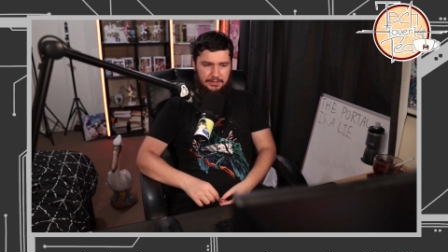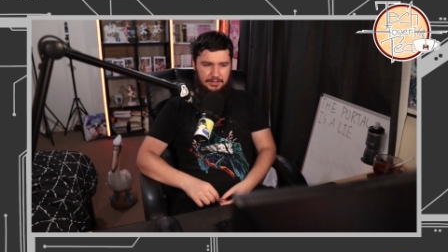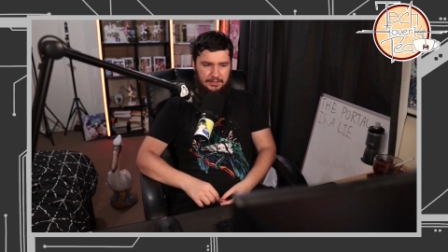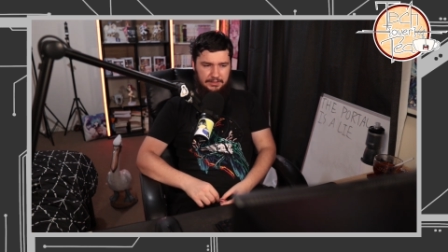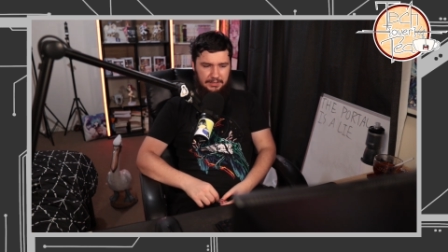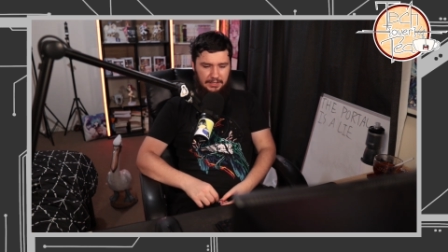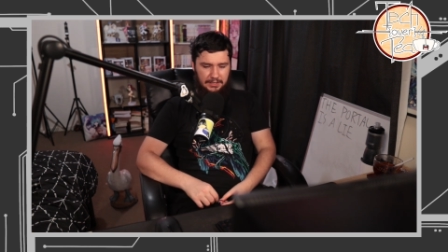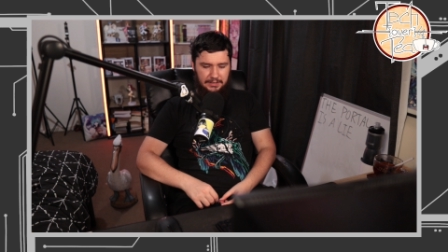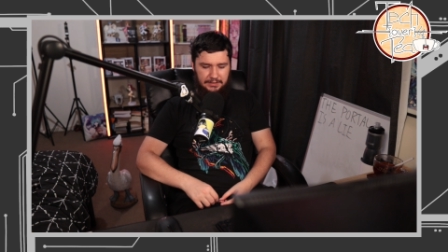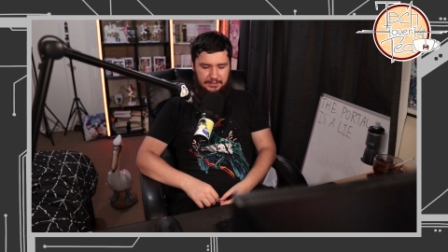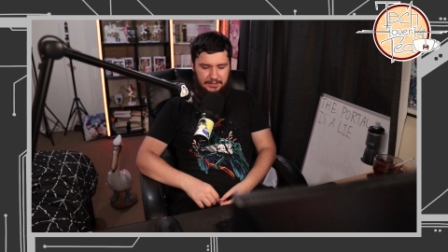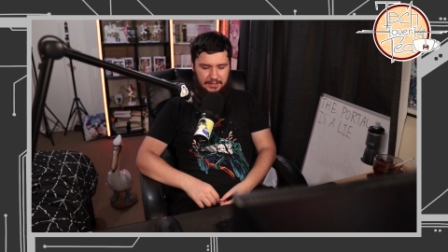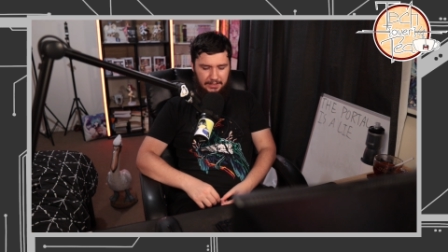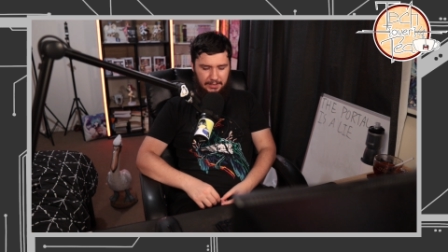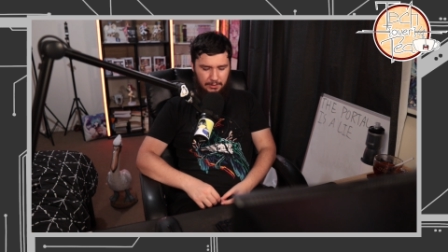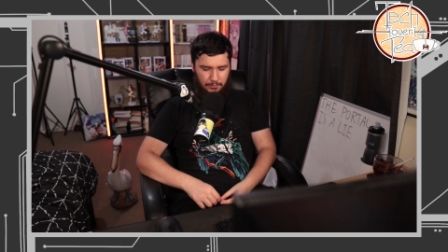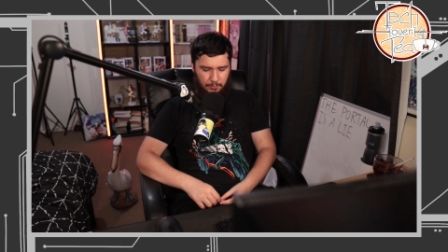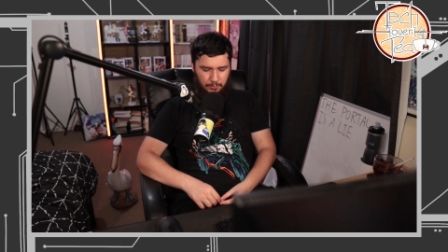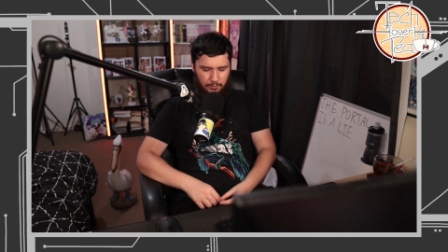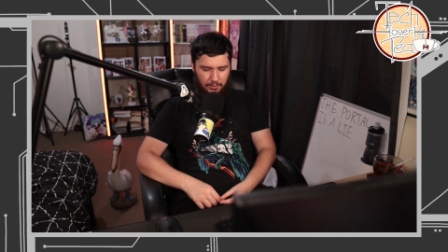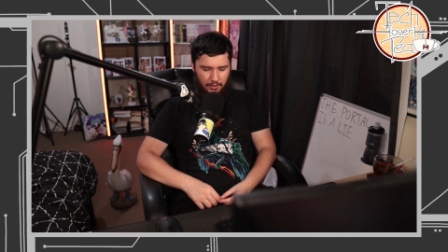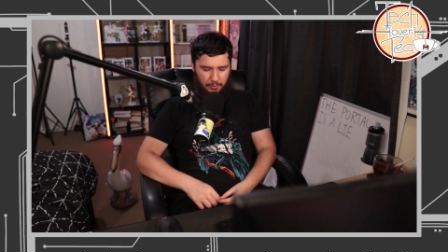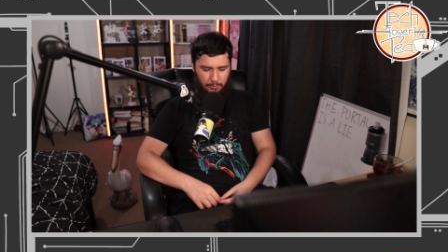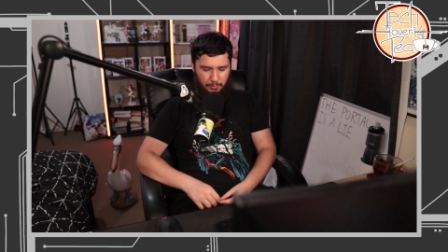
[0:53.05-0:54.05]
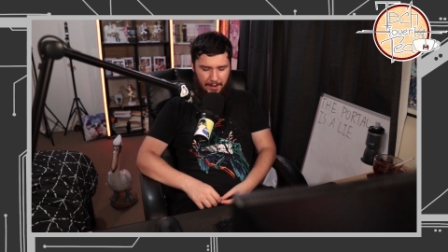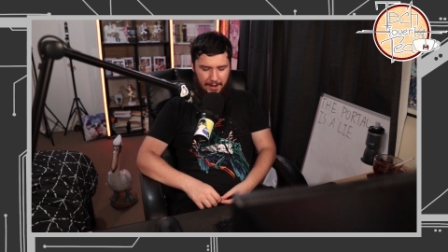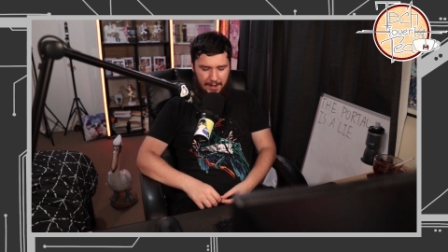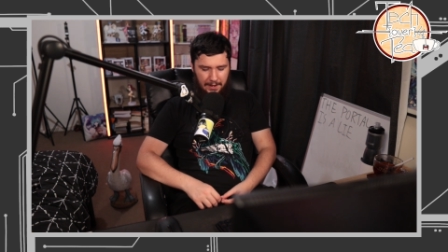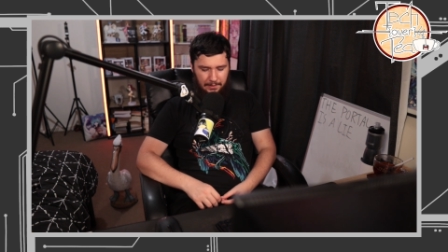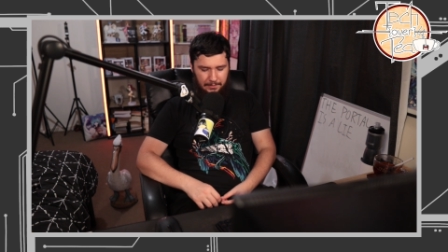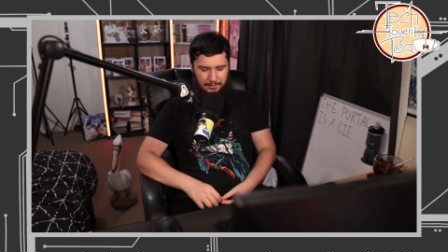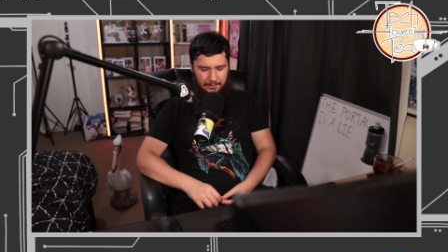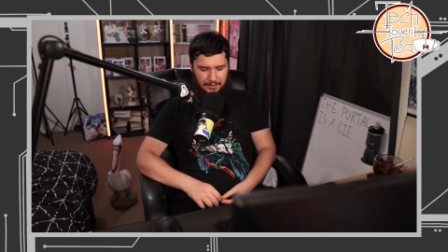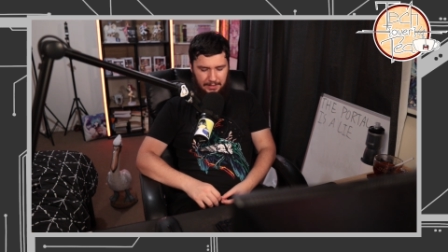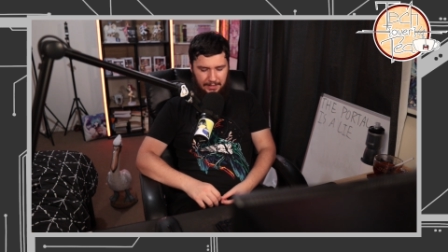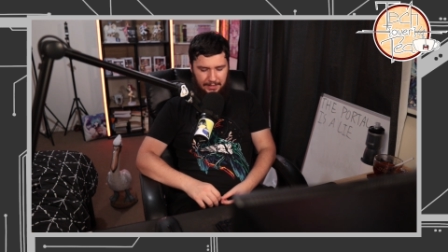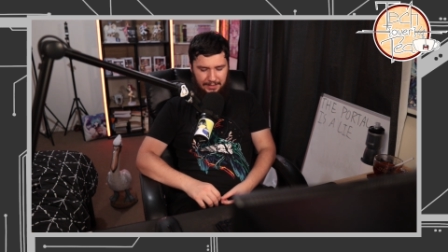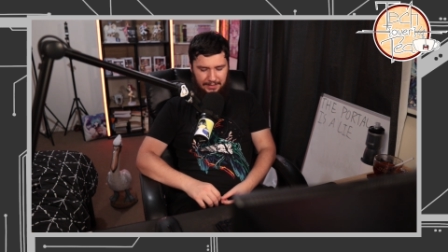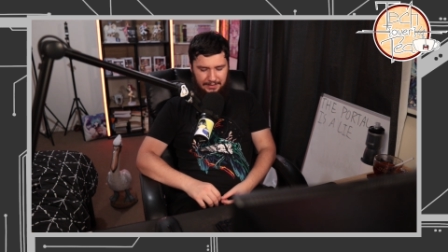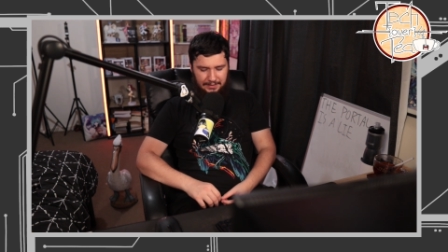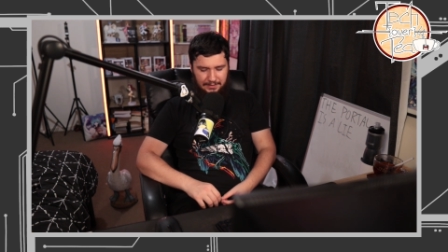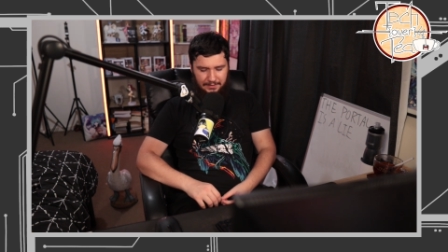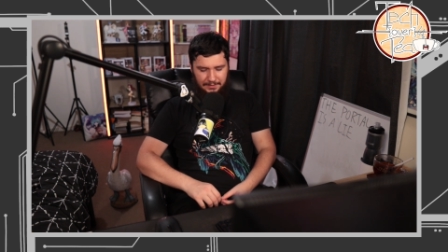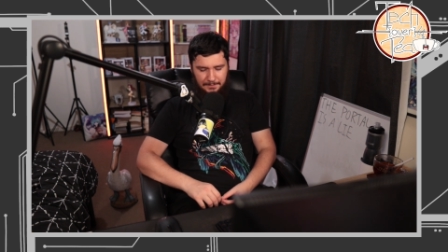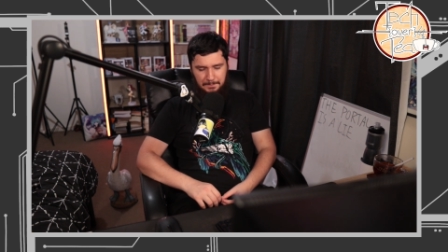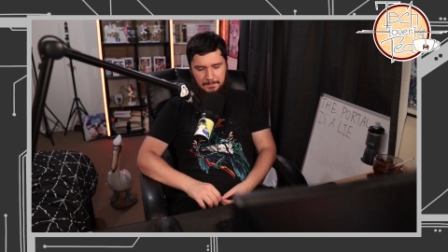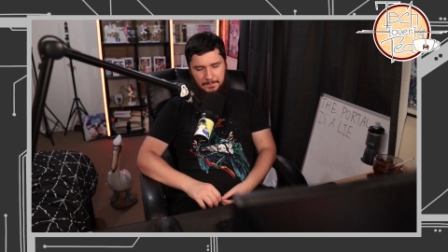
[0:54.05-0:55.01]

it does get a, around, like,